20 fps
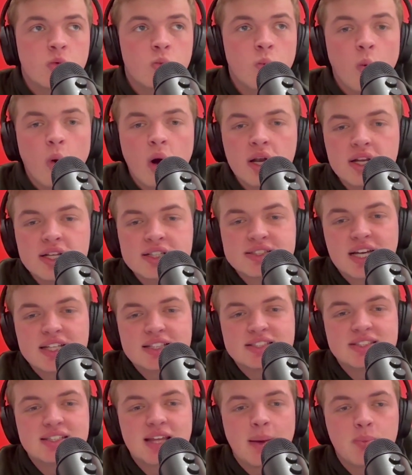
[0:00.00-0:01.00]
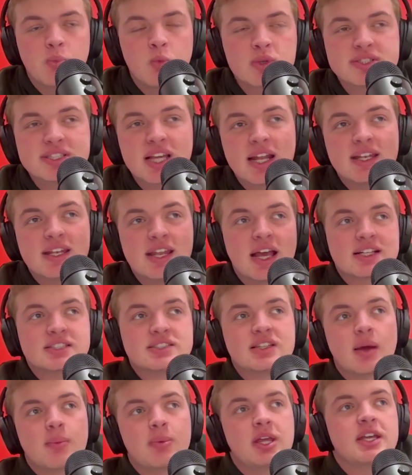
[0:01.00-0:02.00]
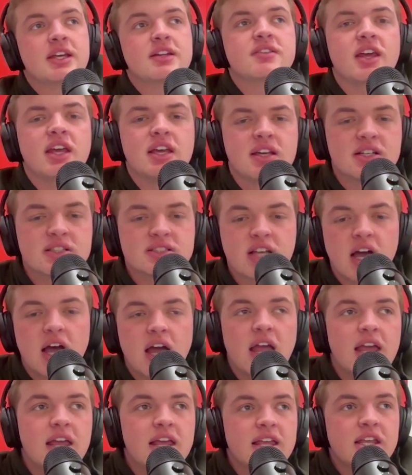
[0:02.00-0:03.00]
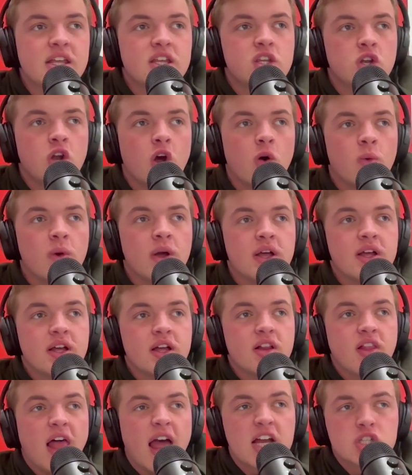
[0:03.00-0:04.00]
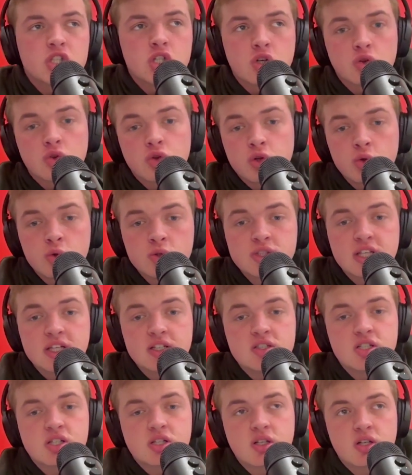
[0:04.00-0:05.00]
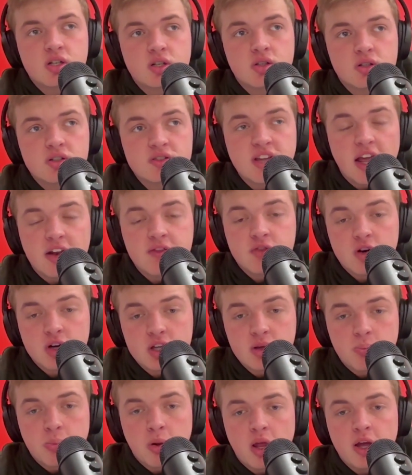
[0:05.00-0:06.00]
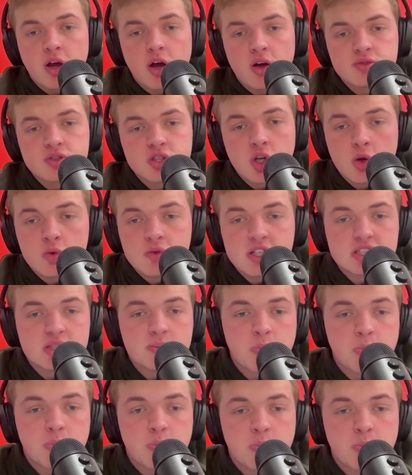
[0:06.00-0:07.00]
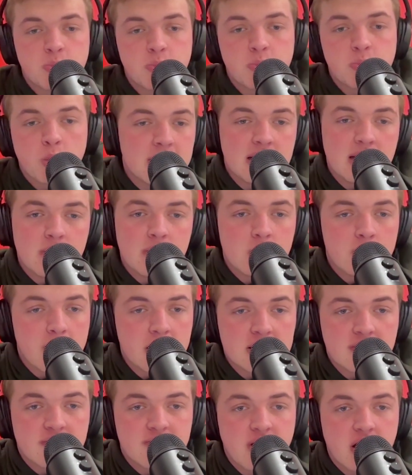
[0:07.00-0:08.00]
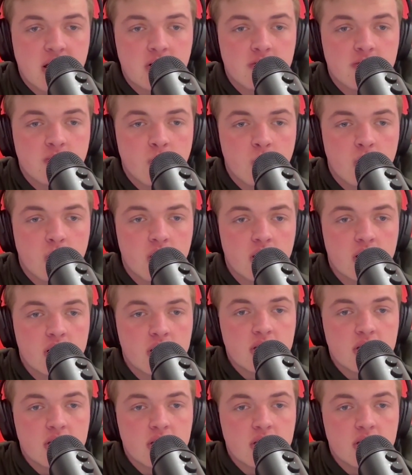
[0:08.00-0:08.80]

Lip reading: What is that step? What's that next step he can take? Because you know, last year losing to Denver in the playoffs, disappointing not being able to make the Final Four.